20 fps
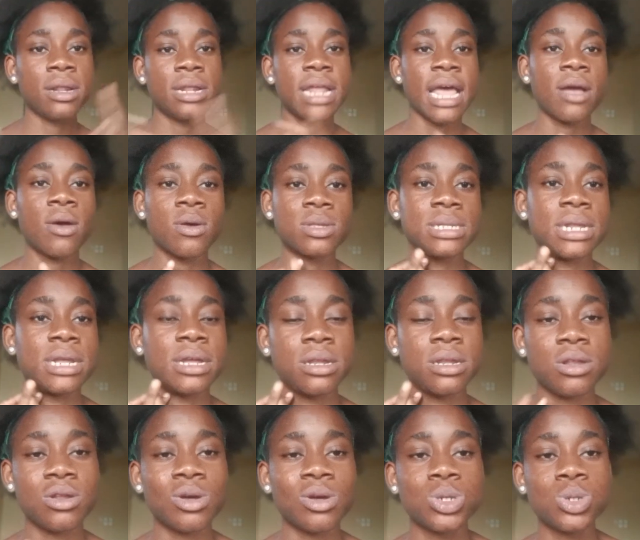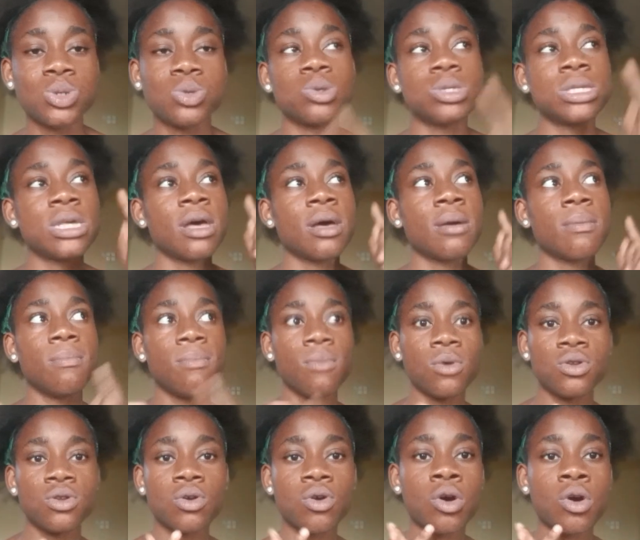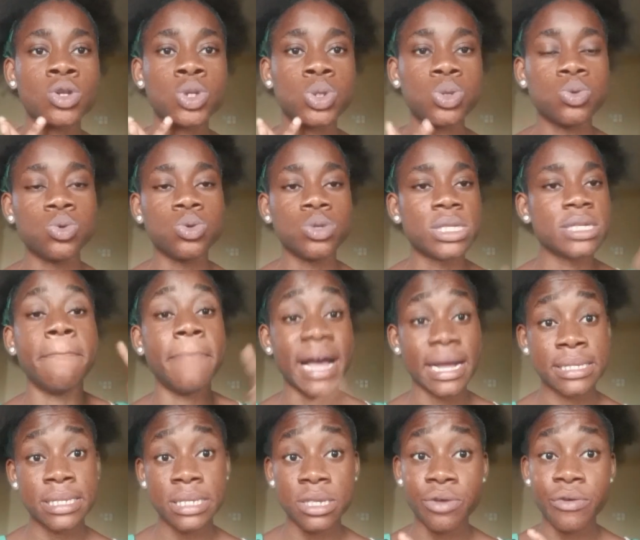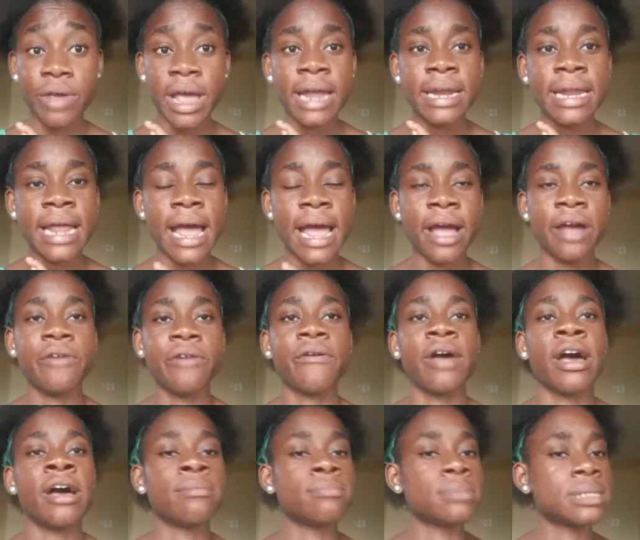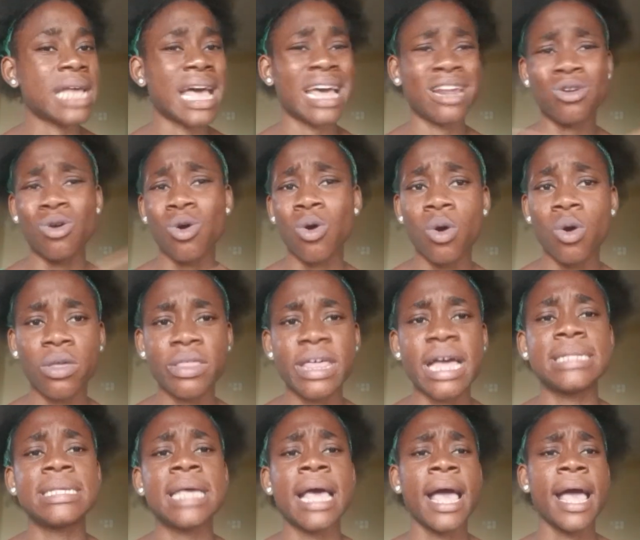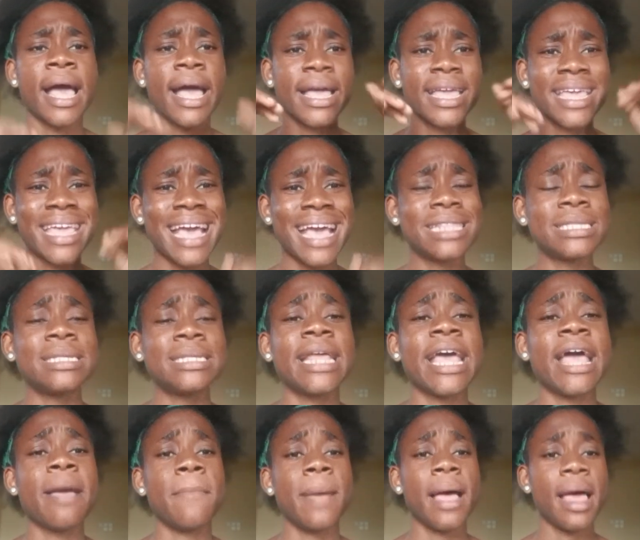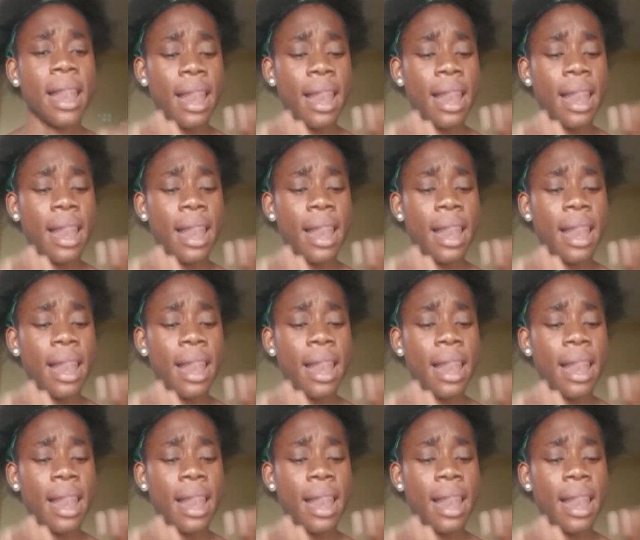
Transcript: dicotyledonous roots, monocot roots, bacteria diagrams, and all that. Get them,